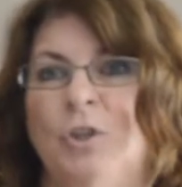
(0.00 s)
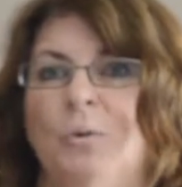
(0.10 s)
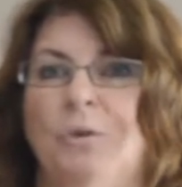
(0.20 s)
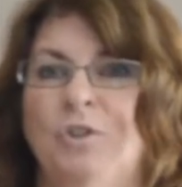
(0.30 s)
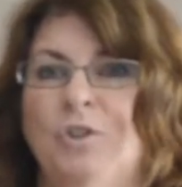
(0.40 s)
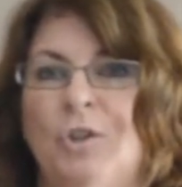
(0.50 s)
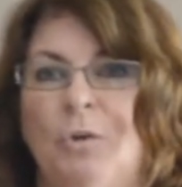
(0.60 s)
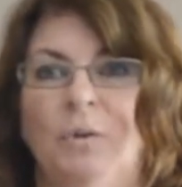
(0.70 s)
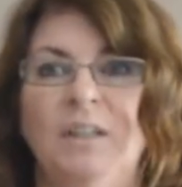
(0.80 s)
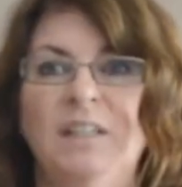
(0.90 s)
year, which is
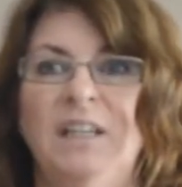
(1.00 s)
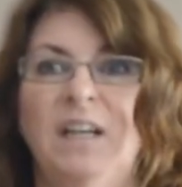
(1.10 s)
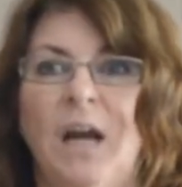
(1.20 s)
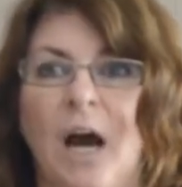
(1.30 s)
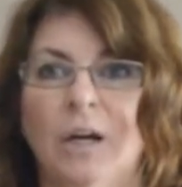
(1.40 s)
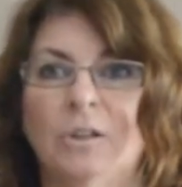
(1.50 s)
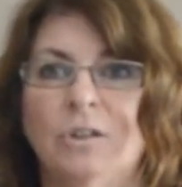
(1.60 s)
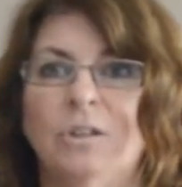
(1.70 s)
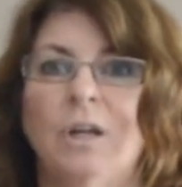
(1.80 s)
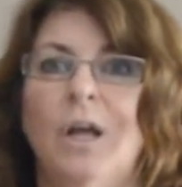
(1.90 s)
3D art
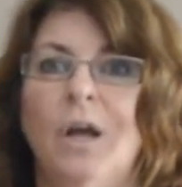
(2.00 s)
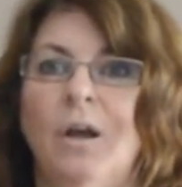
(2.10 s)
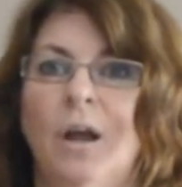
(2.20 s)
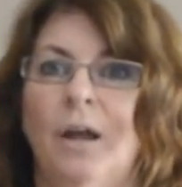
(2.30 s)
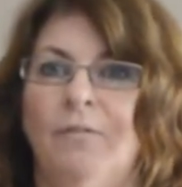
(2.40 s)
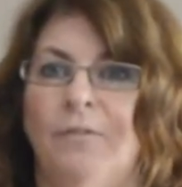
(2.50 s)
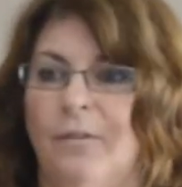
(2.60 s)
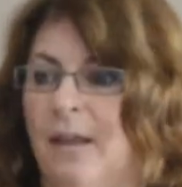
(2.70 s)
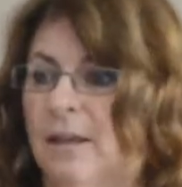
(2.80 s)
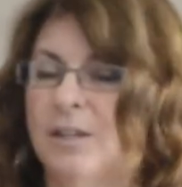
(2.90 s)
for
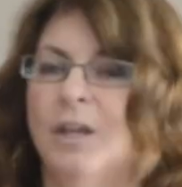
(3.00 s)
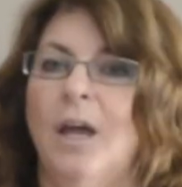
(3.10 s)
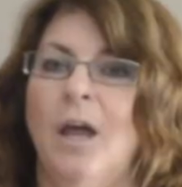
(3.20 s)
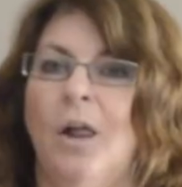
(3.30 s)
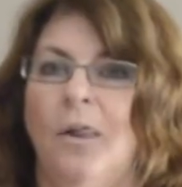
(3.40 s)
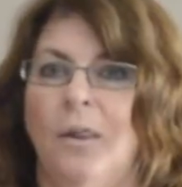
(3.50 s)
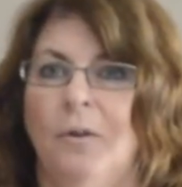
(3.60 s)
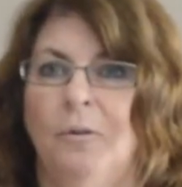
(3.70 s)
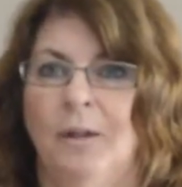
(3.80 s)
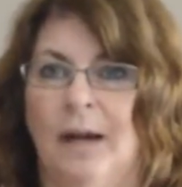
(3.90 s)
this.
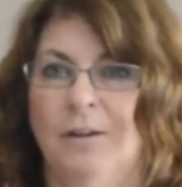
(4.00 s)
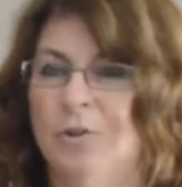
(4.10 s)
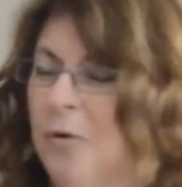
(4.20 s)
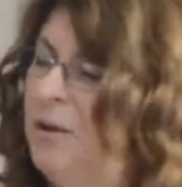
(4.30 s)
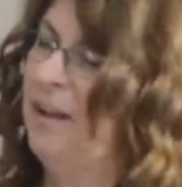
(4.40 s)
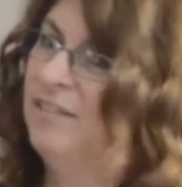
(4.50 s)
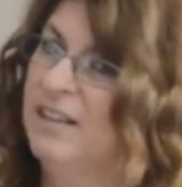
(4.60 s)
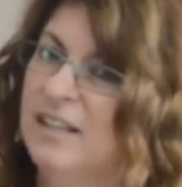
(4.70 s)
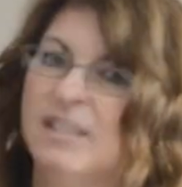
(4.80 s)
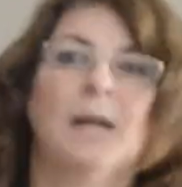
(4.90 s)
I don't have
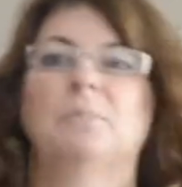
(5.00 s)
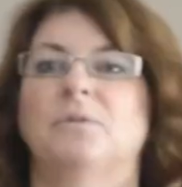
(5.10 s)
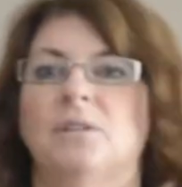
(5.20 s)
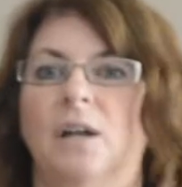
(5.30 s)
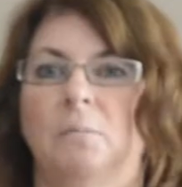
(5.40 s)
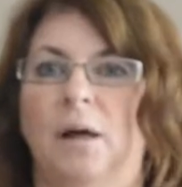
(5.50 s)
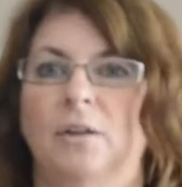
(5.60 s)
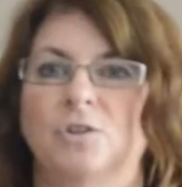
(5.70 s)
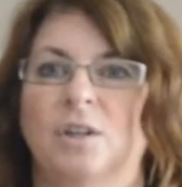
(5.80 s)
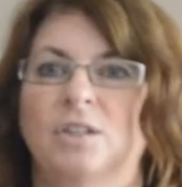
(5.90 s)
any examples and I
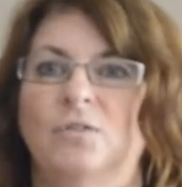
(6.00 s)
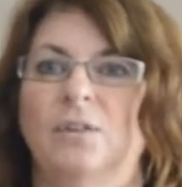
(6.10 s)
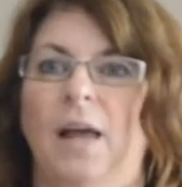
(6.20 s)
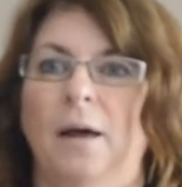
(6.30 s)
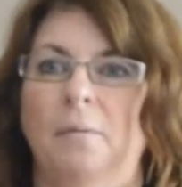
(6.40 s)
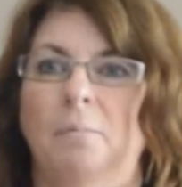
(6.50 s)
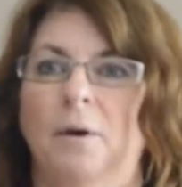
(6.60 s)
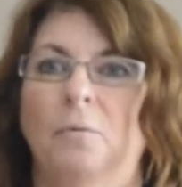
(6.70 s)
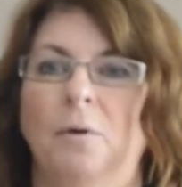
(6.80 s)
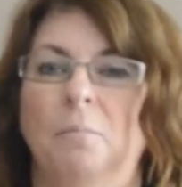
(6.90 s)
apologize for that,
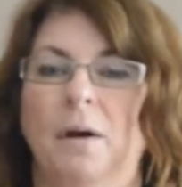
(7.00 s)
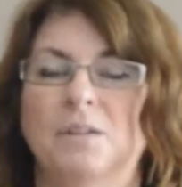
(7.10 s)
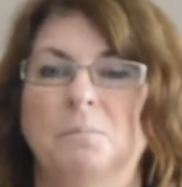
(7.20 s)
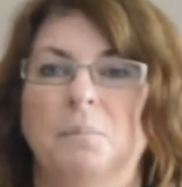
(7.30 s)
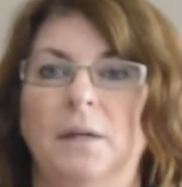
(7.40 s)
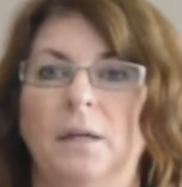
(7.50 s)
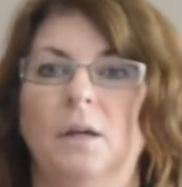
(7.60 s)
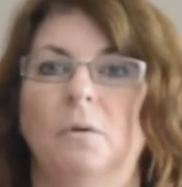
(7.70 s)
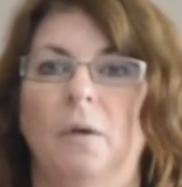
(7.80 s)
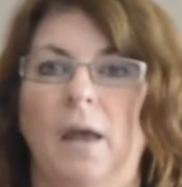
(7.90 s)
but we must be
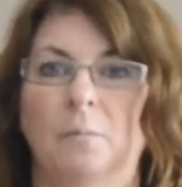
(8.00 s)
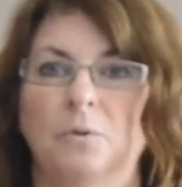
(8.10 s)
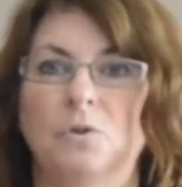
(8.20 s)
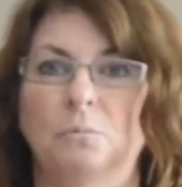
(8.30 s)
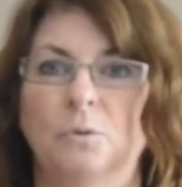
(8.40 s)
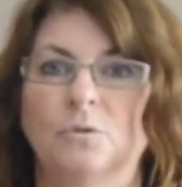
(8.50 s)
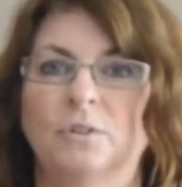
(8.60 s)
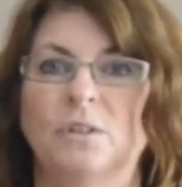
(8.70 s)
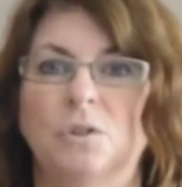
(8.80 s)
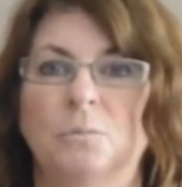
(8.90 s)
able to move
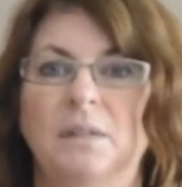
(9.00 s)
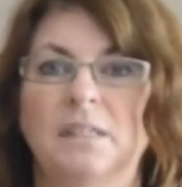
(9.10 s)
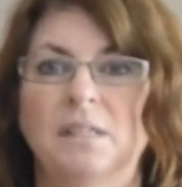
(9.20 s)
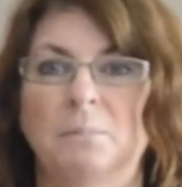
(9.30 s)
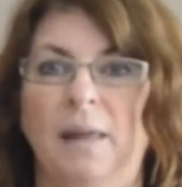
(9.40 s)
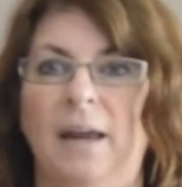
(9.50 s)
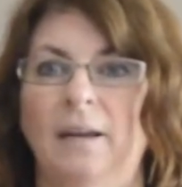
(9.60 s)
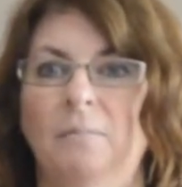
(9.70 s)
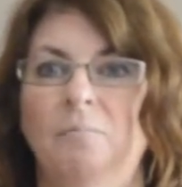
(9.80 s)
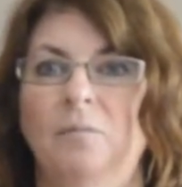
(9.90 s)
it to be
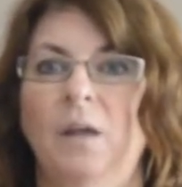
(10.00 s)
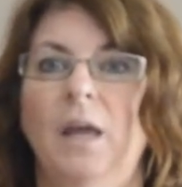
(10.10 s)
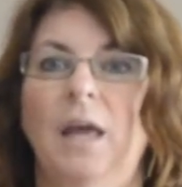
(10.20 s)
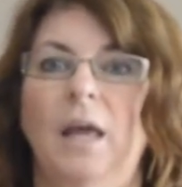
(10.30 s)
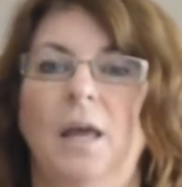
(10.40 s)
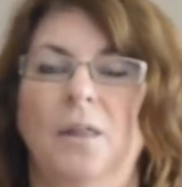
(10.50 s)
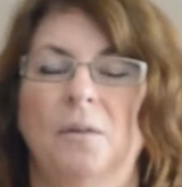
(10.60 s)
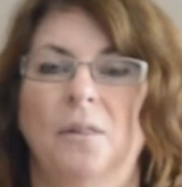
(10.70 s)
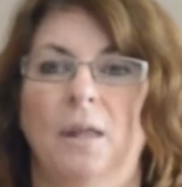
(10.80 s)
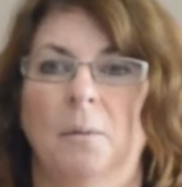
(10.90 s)
displayed.
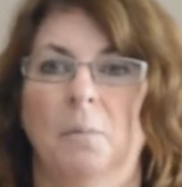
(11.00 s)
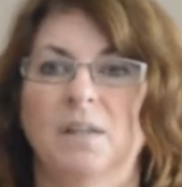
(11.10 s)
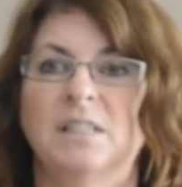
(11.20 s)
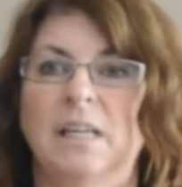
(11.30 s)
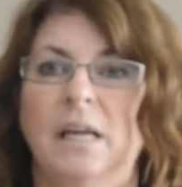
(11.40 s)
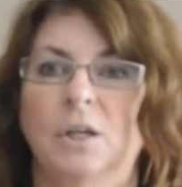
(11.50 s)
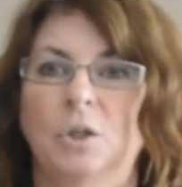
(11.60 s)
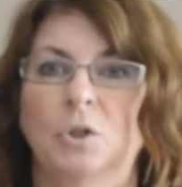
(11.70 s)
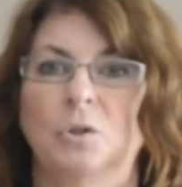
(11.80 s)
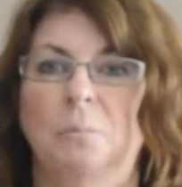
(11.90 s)
It must
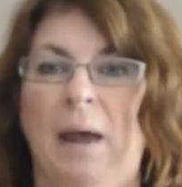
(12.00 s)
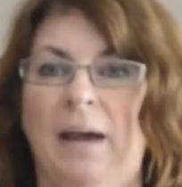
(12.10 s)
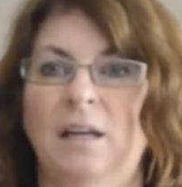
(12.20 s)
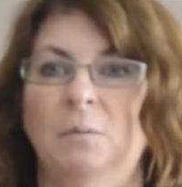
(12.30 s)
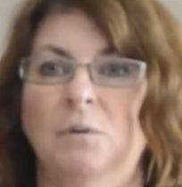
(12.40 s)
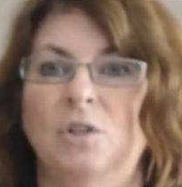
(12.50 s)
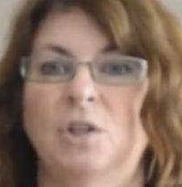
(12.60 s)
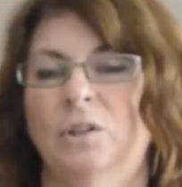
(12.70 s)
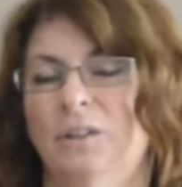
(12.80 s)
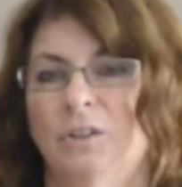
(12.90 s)
include packing
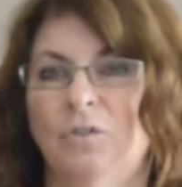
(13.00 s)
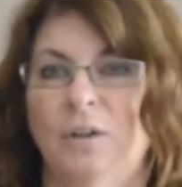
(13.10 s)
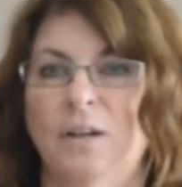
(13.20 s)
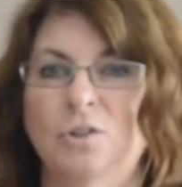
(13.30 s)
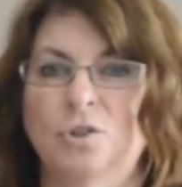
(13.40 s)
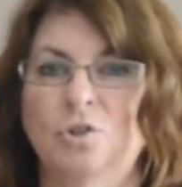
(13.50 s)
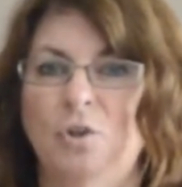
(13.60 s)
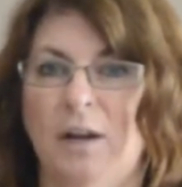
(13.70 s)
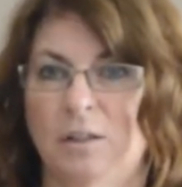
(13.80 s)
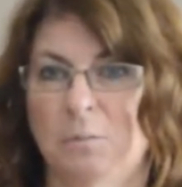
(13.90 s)
materials for us to
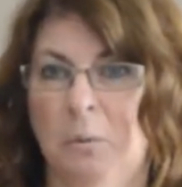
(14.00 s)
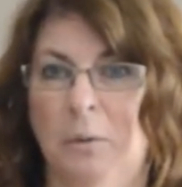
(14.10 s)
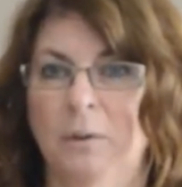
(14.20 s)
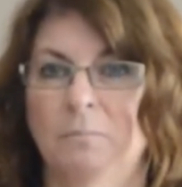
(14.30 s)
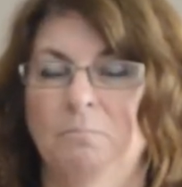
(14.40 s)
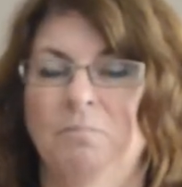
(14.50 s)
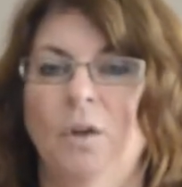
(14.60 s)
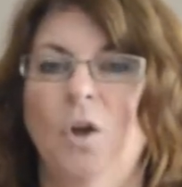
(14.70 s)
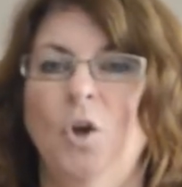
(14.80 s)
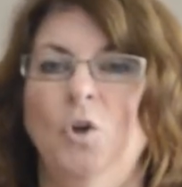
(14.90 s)
transport.
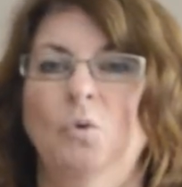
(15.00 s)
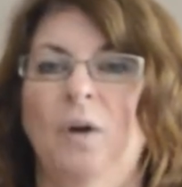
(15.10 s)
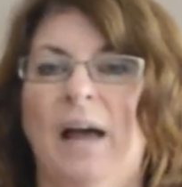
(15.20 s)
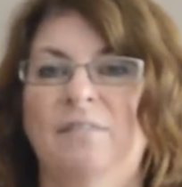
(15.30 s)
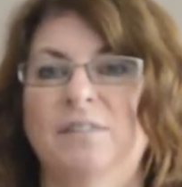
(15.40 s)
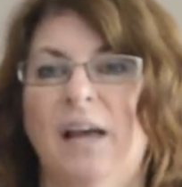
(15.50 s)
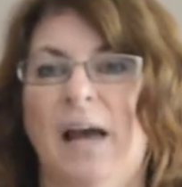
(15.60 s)
You will have to